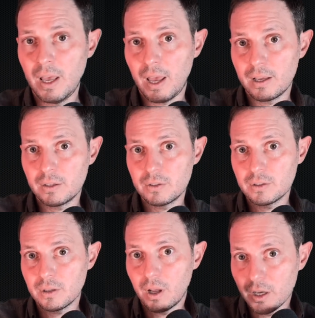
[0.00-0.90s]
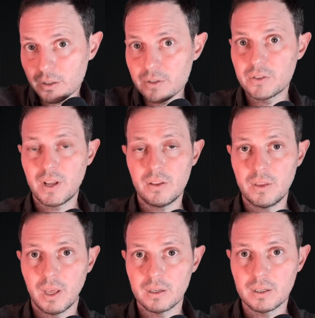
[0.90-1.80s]
And I understand
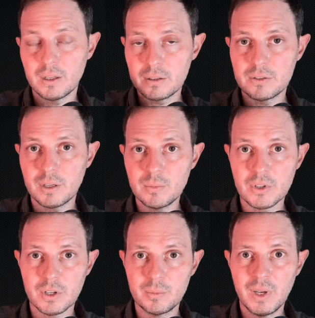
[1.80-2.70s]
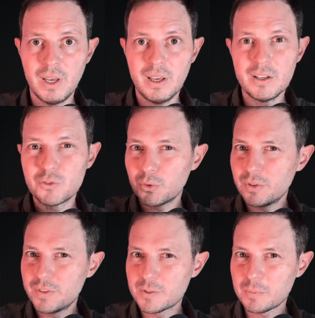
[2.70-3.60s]
that. And at the same time, it sort
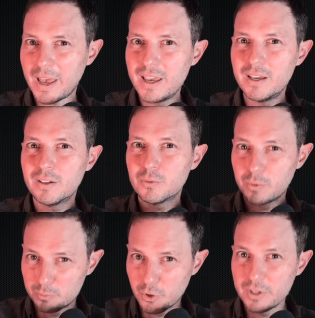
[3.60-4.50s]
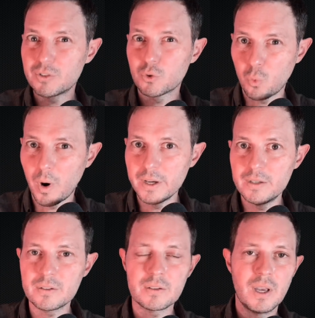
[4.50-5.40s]
of is paying the price twice.